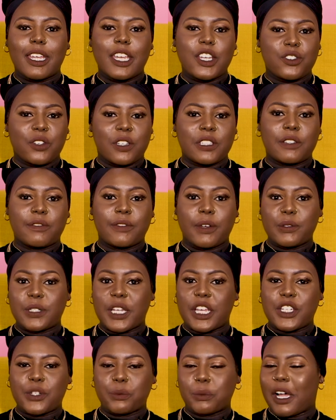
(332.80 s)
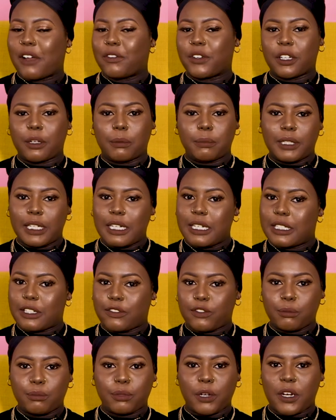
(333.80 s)
Each trust and foundation will have a completely
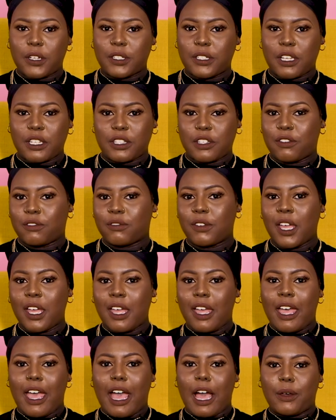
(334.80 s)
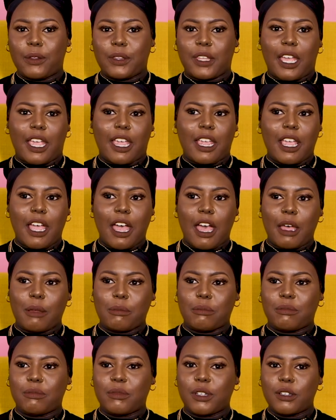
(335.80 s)
different process of how they
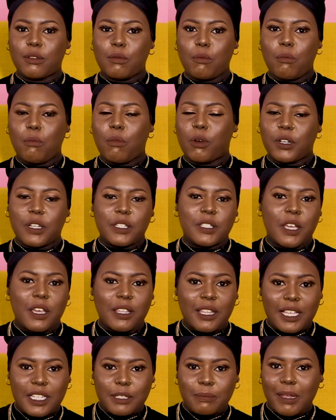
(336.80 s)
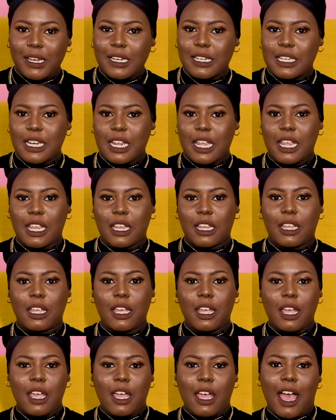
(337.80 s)
monitor that spending,
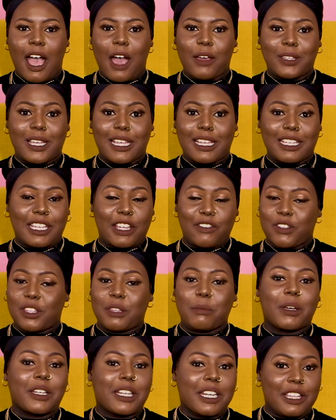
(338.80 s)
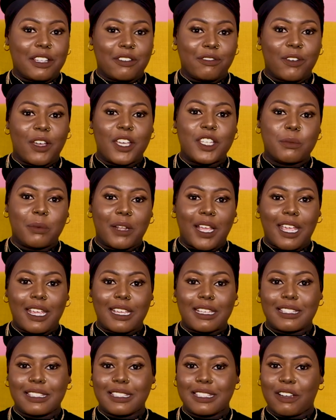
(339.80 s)
how they give you the money in the first
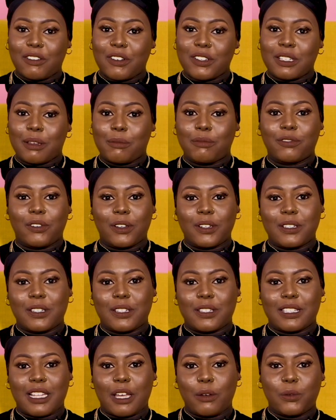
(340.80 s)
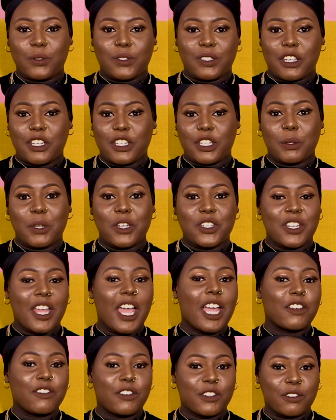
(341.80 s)
place. There are some funders that will send you a
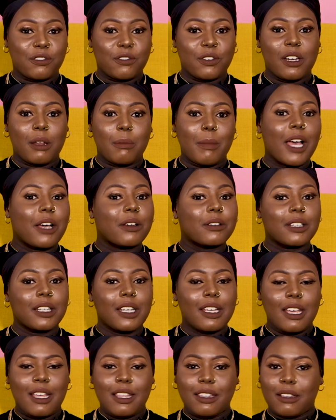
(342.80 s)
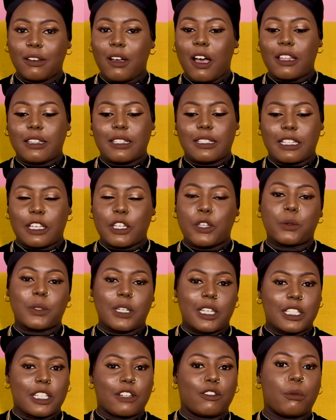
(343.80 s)
cheque for the full amount. There are others that you'll
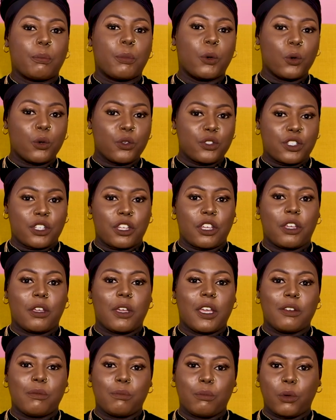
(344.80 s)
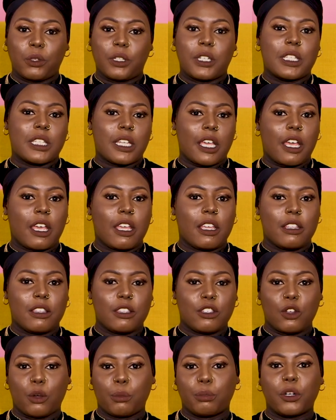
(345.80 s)
need to report to and monitor
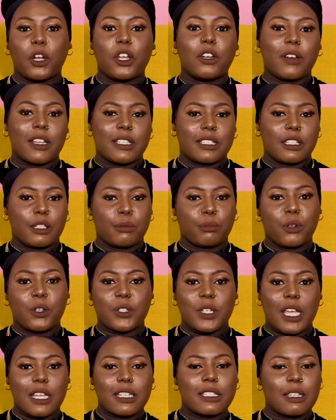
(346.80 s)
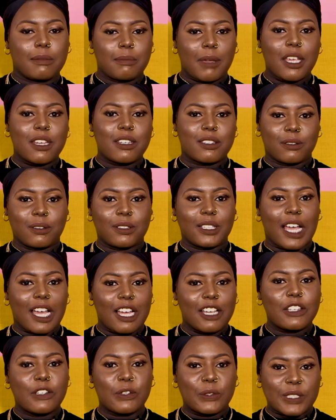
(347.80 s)
your progress in the project to make sure
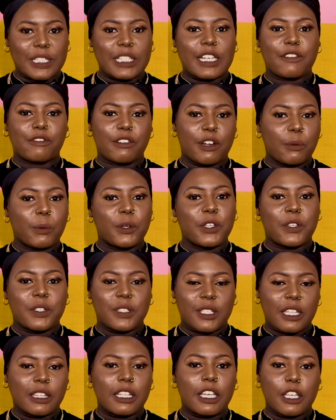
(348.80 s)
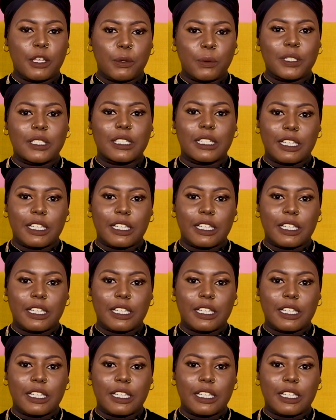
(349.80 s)
that you're delivering what you said that you would